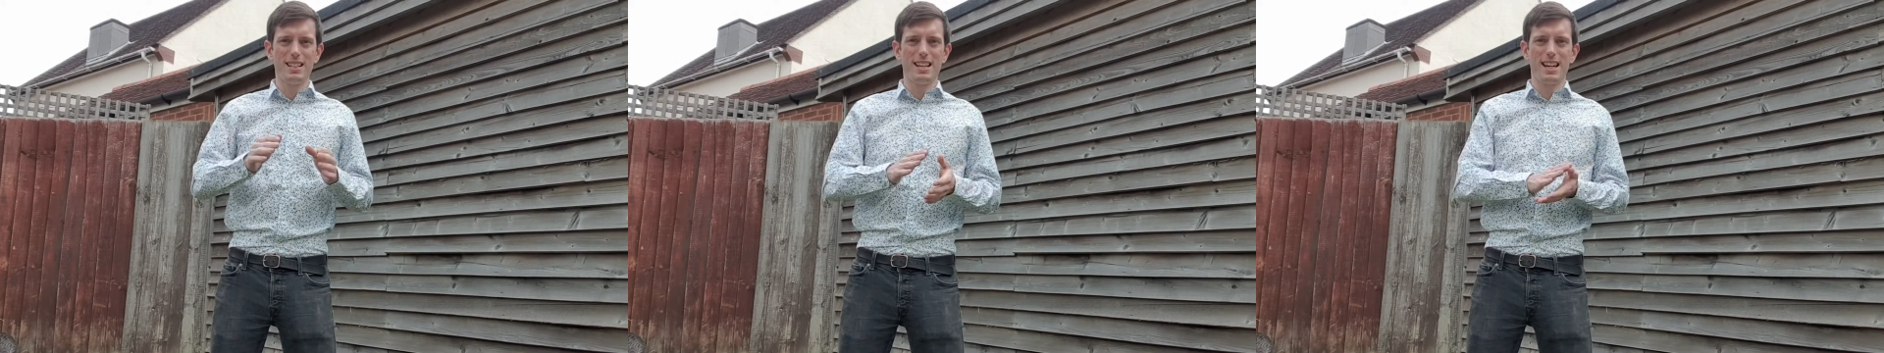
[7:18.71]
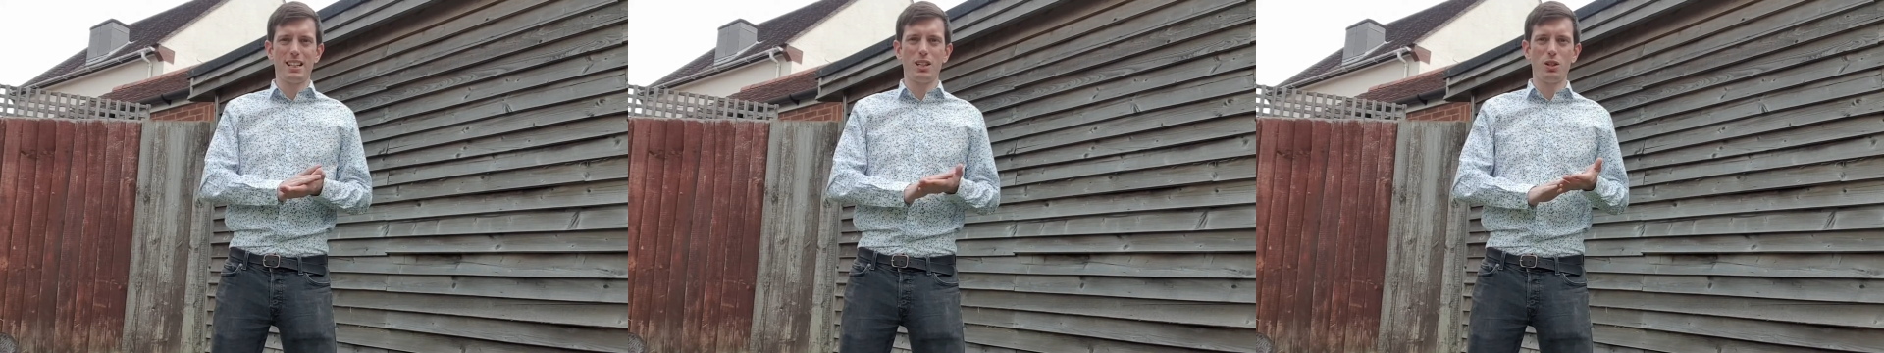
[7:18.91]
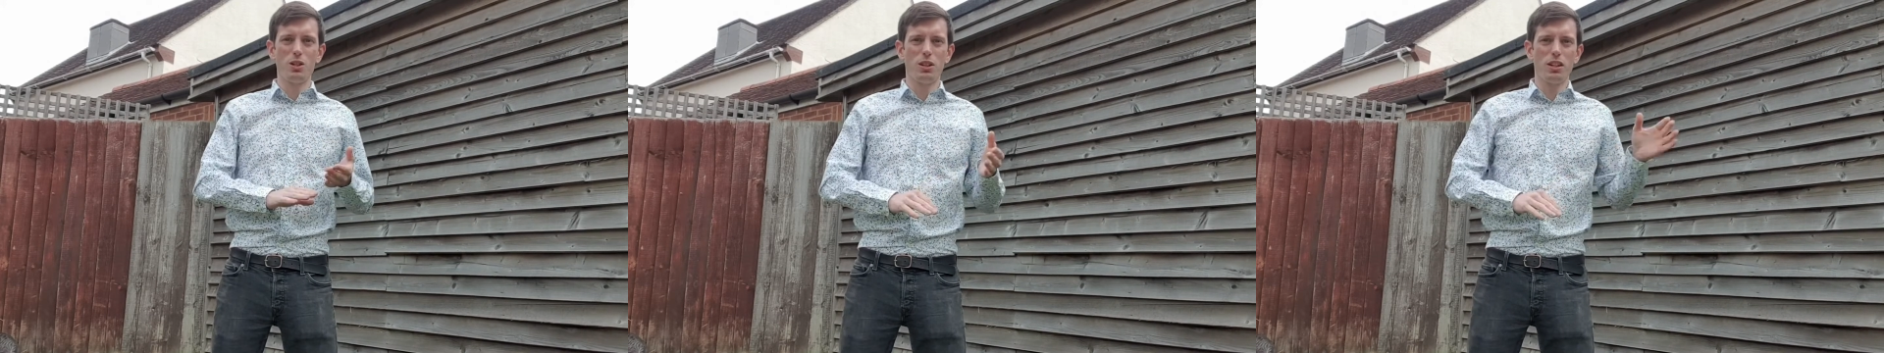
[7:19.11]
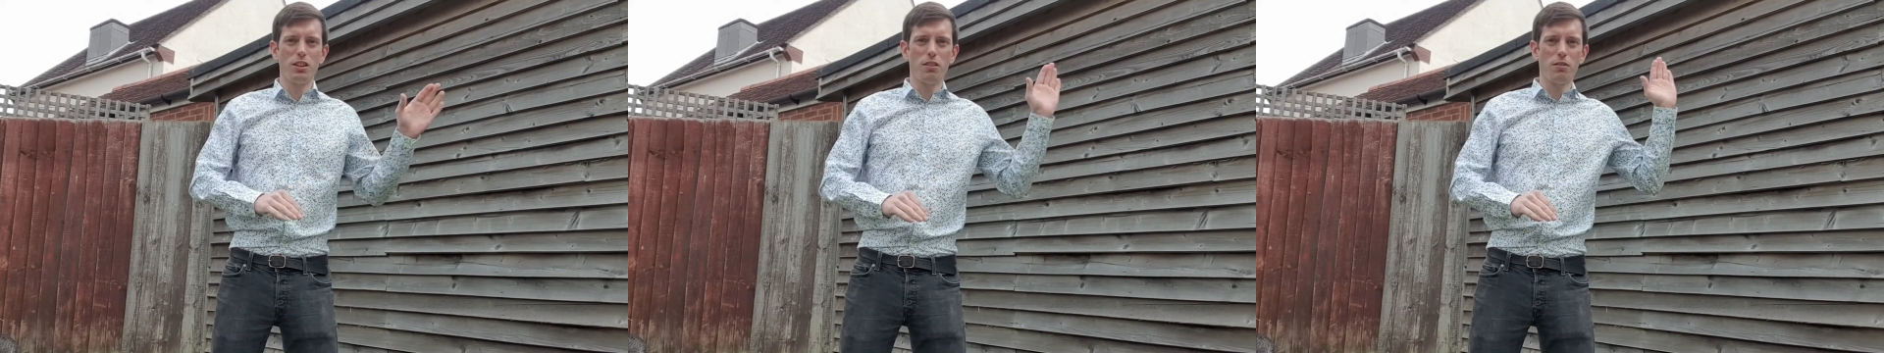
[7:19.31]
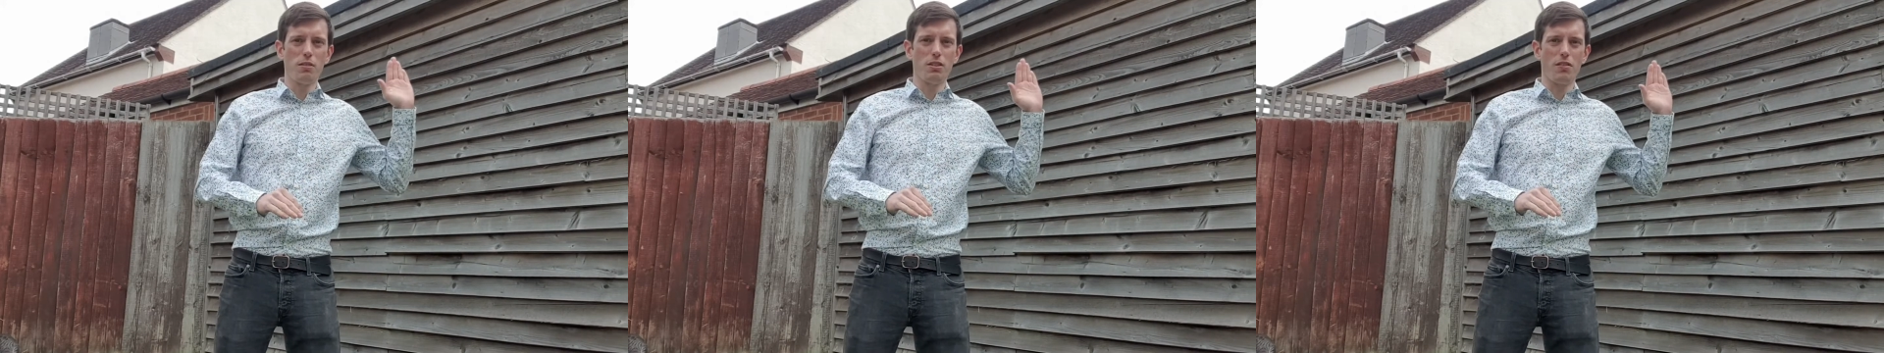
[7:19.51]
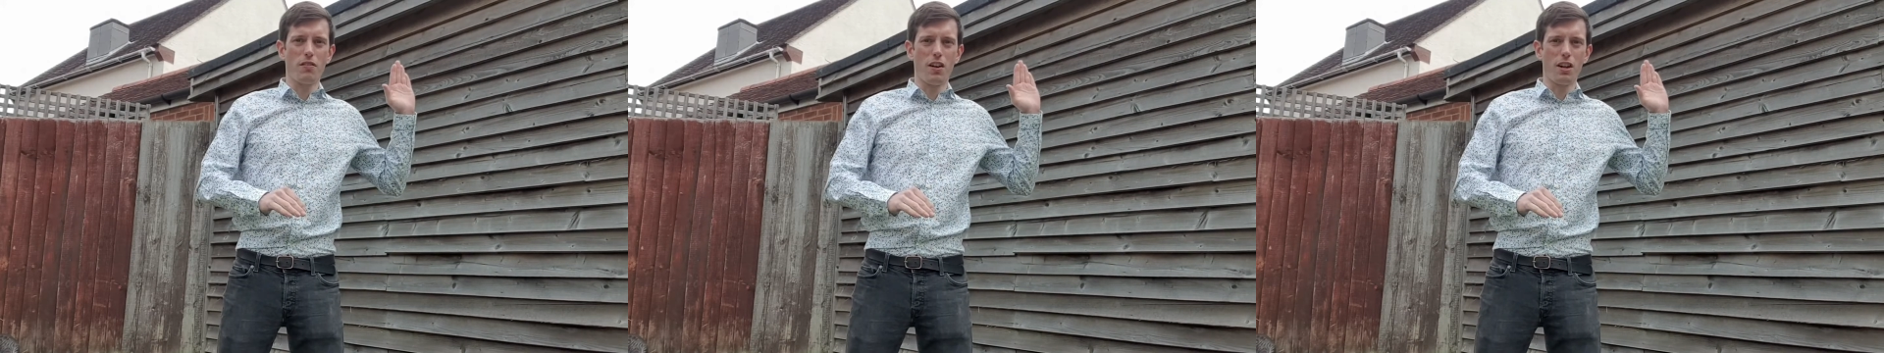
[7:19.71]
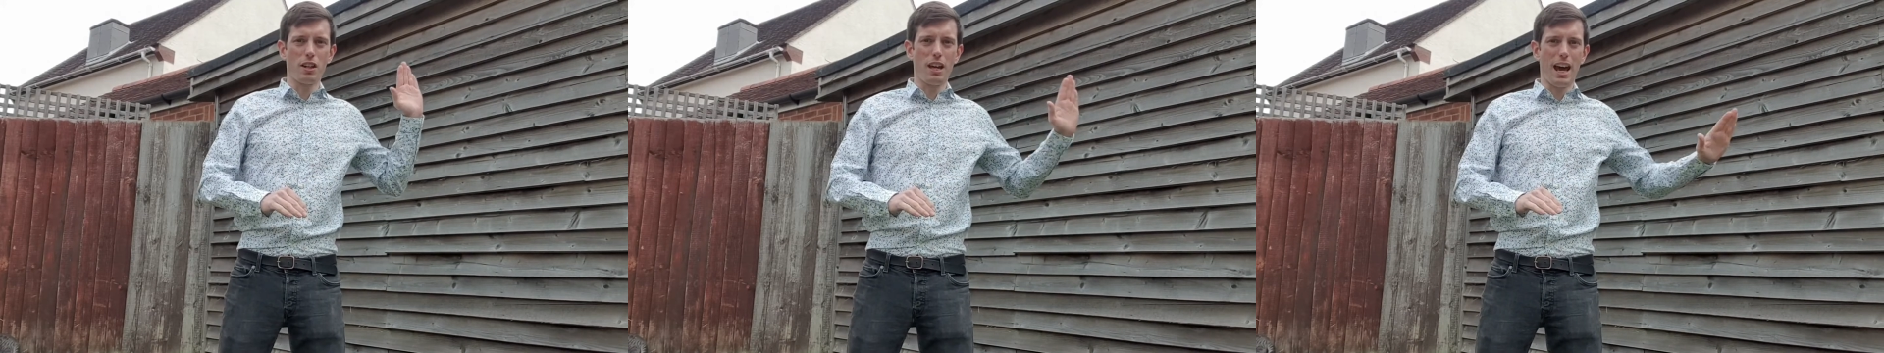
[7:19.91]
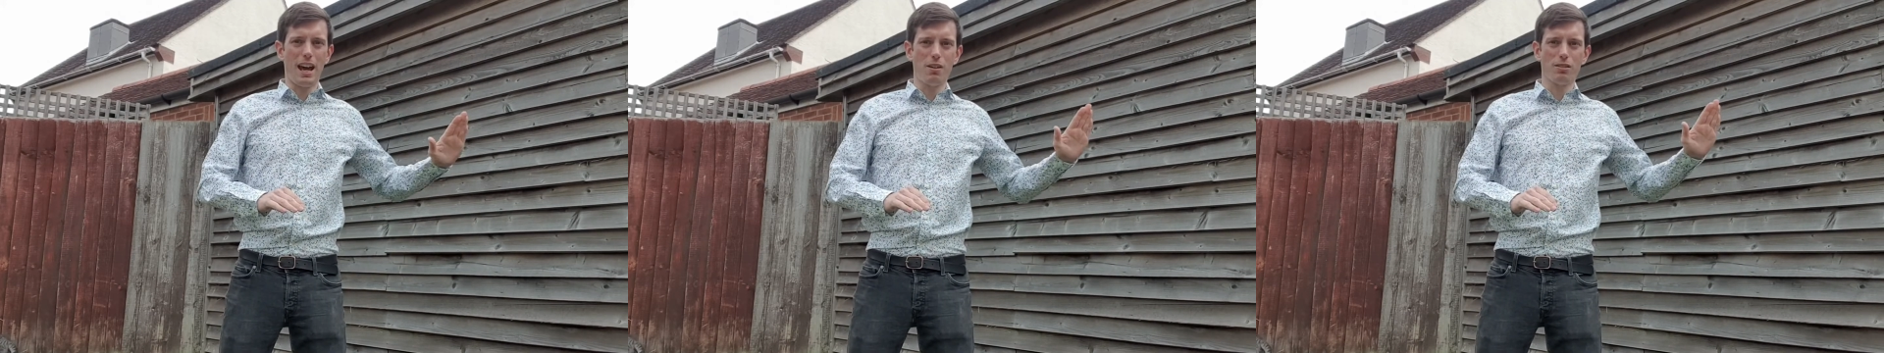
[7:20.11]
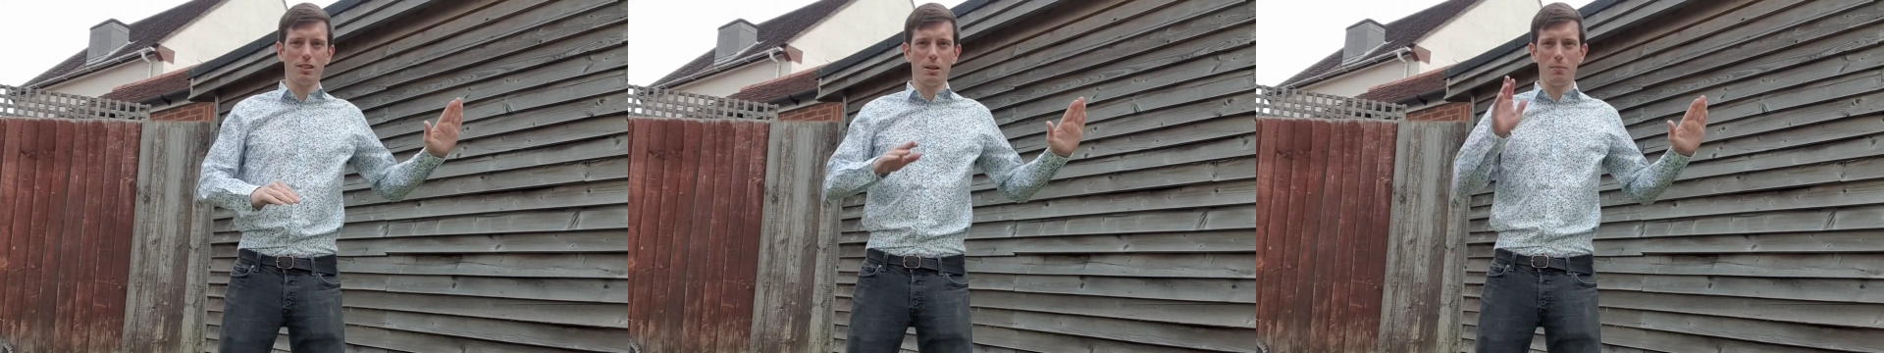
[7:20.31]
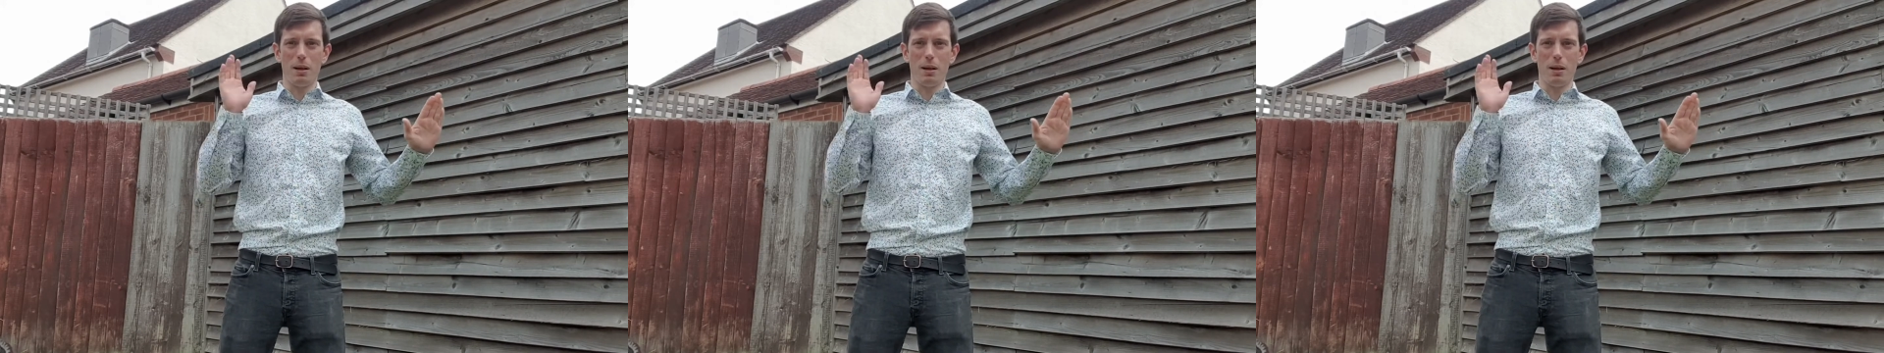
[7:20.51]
and you're looking through to find the house that